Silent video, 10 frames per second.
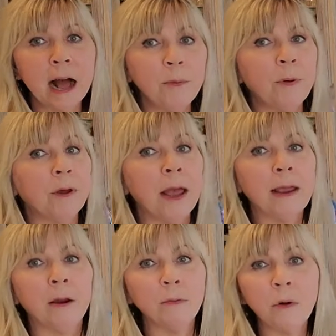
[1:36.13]
I'll put a
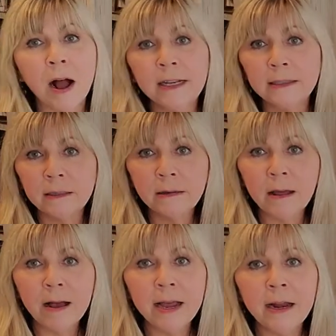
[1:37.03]
horizon
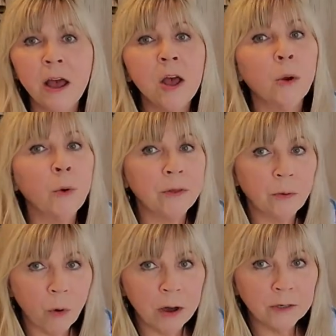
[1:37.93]
line where the
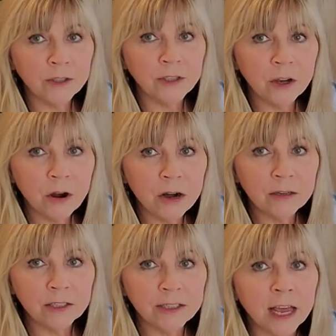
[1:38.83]
water
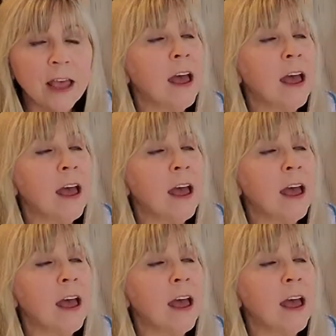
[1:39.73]
starts.